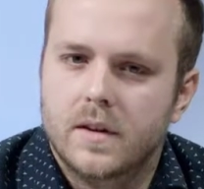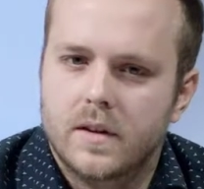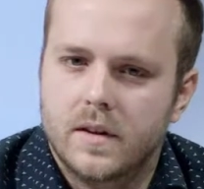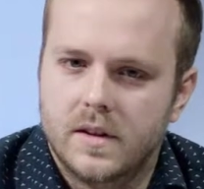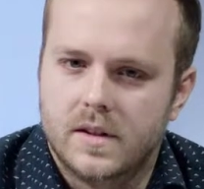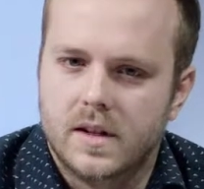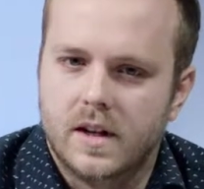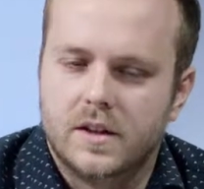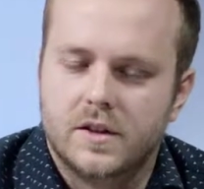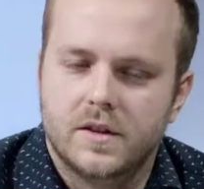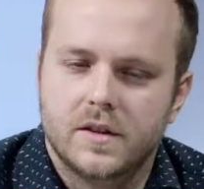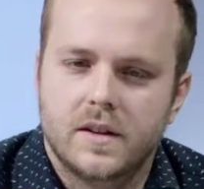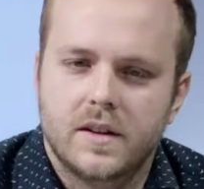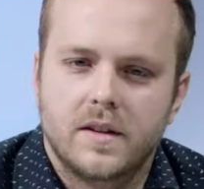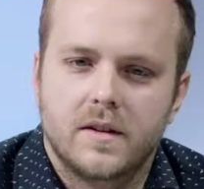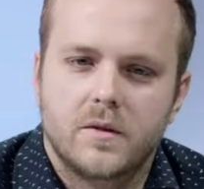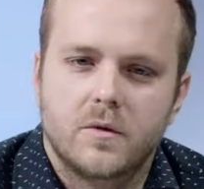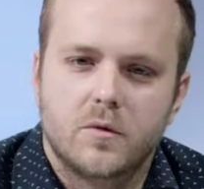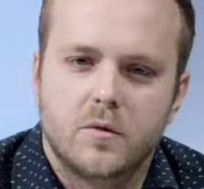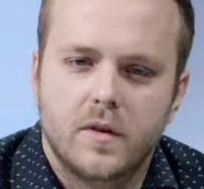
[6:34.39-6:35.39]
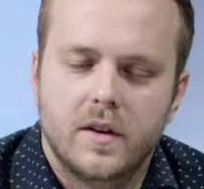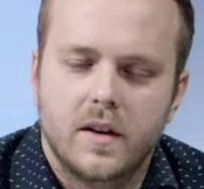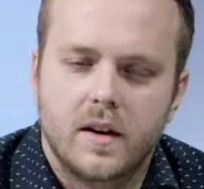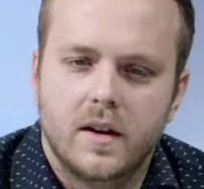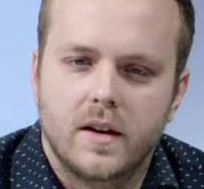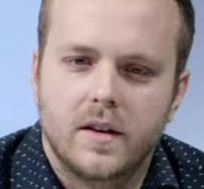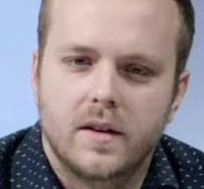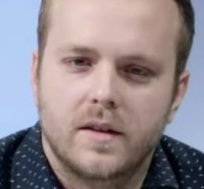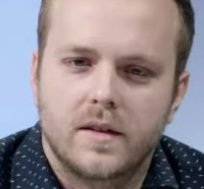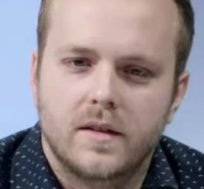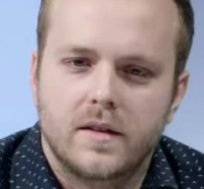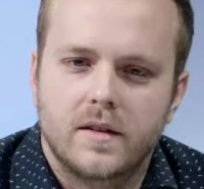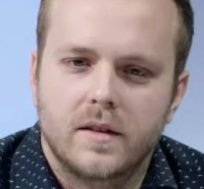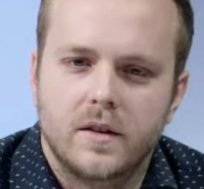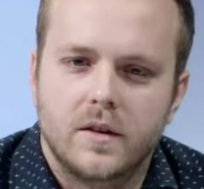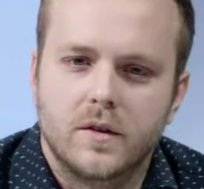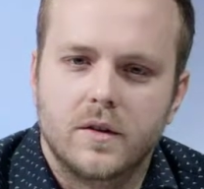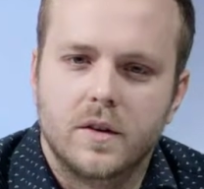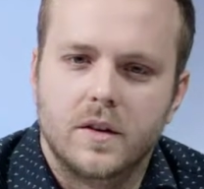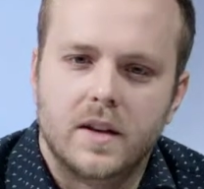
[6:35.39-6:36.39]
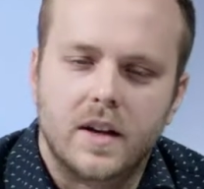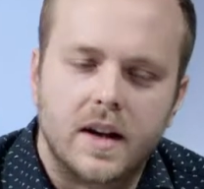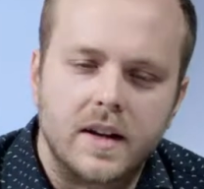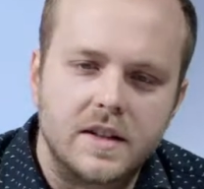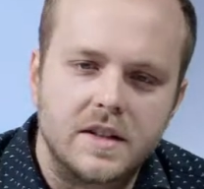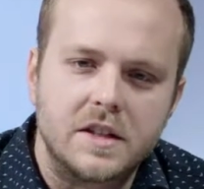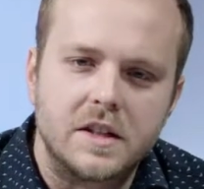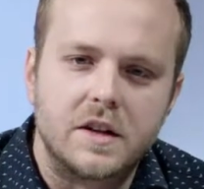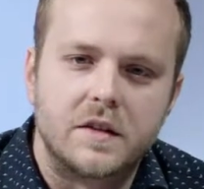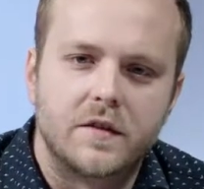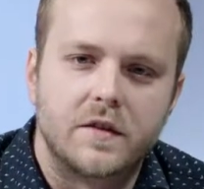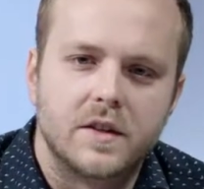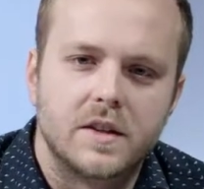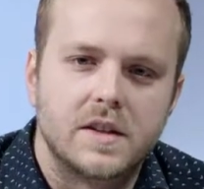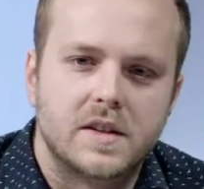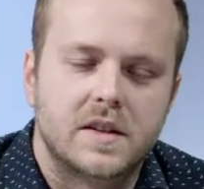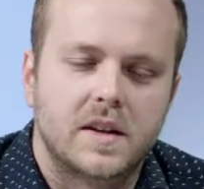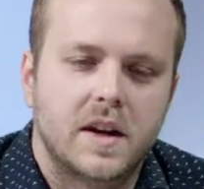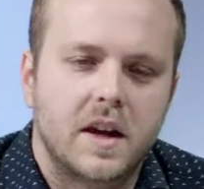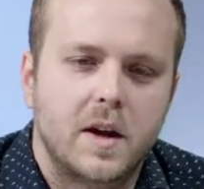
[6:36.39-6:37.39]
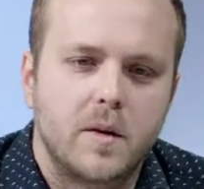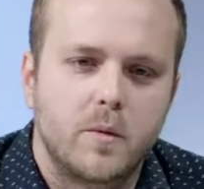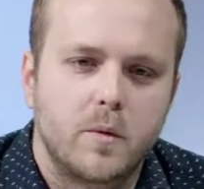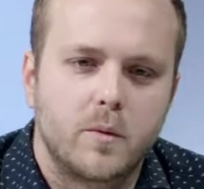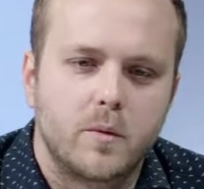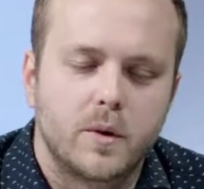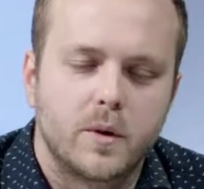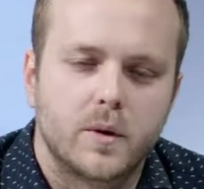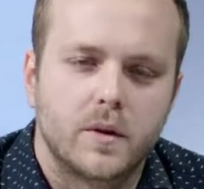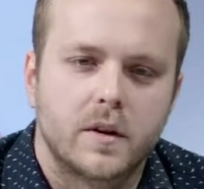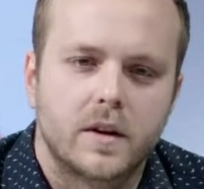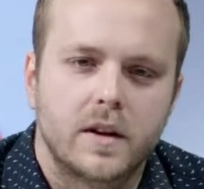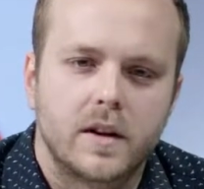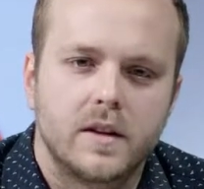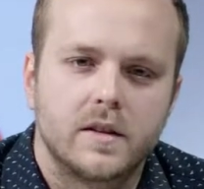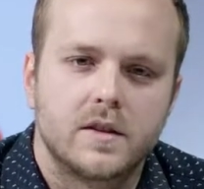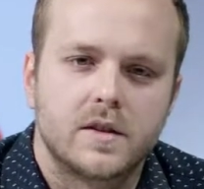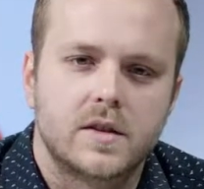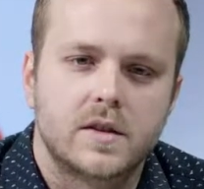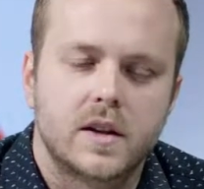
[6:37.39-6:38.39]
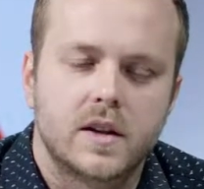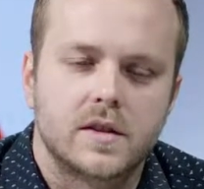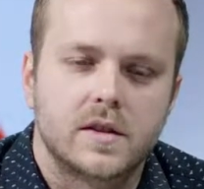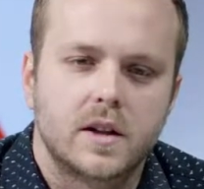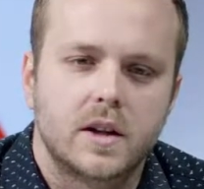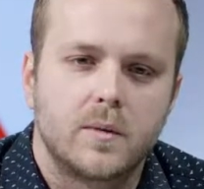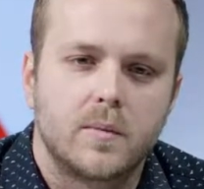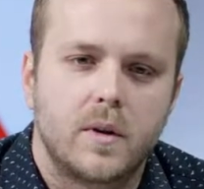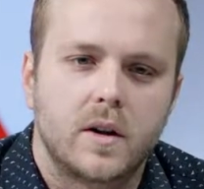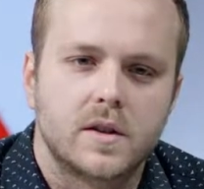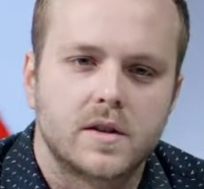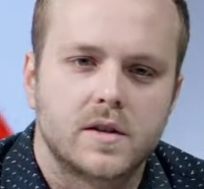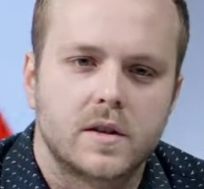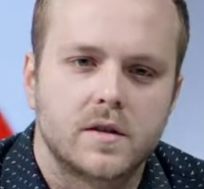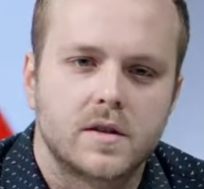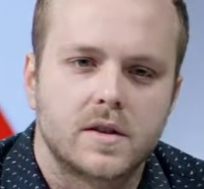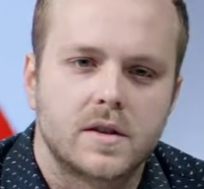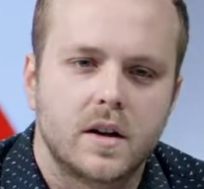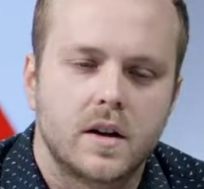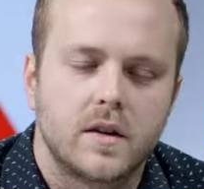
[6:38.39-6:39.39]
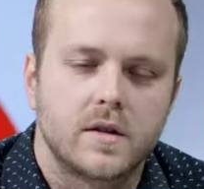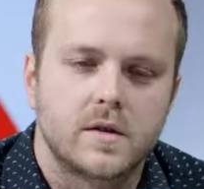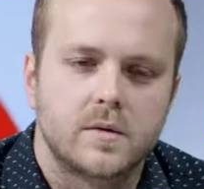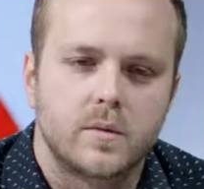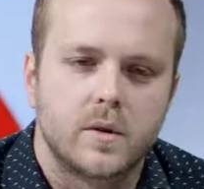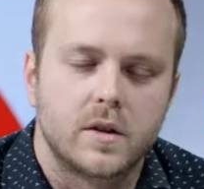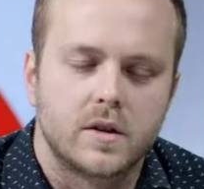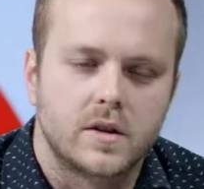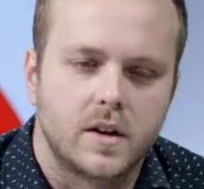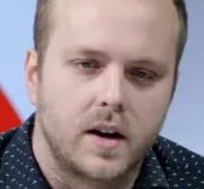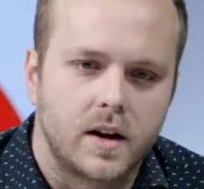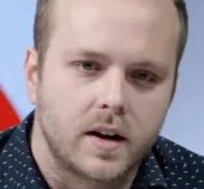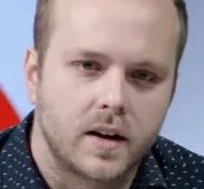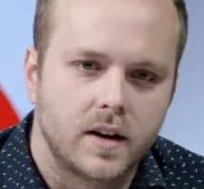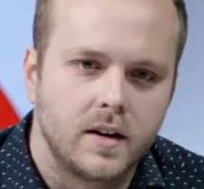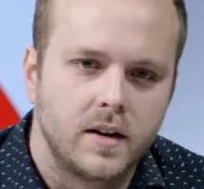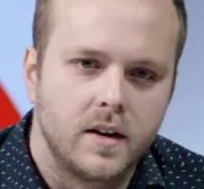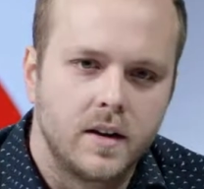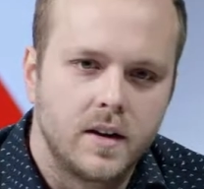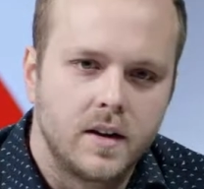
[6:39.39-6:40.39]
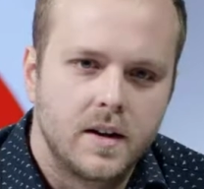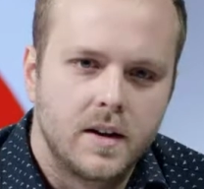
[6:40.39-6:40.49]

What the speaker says: this actually, the idea for this came when we were kind of discussing amongst ourselves, and we were talking,